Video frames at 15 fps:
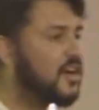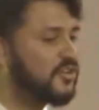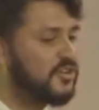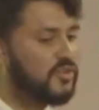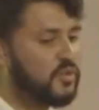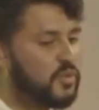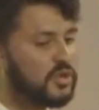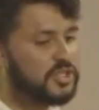
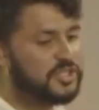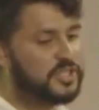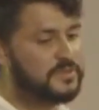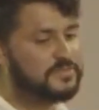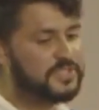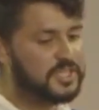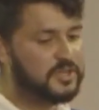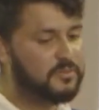under the
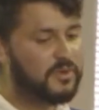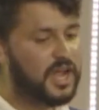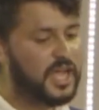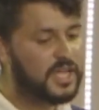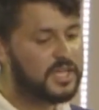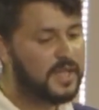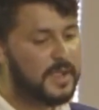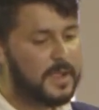worship team,
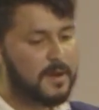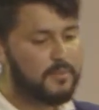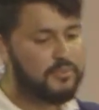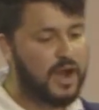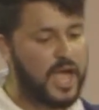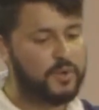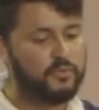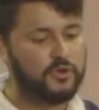right?
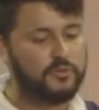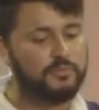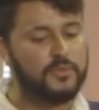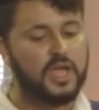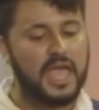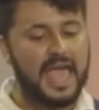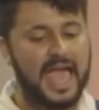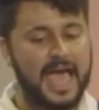Pride would
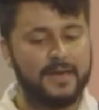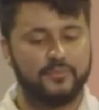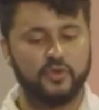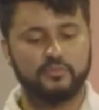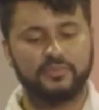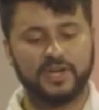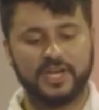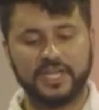have
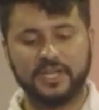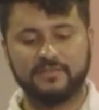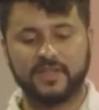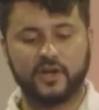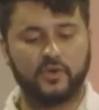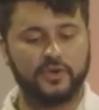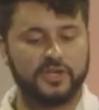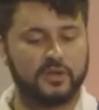you believe
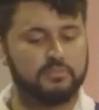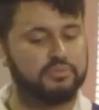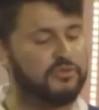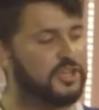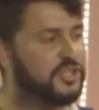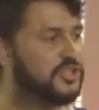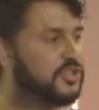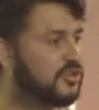that only a
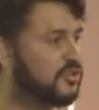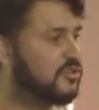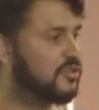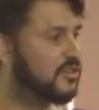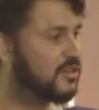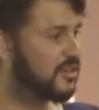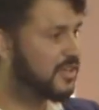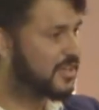preacher
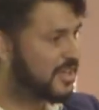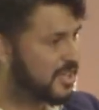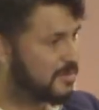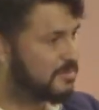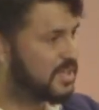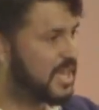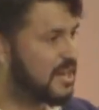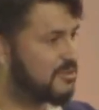can
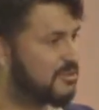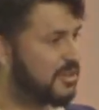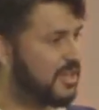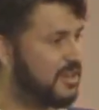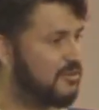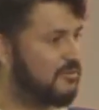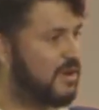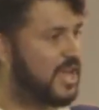be
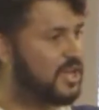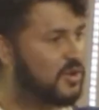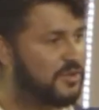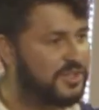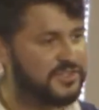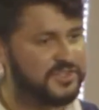arrogant, right? Only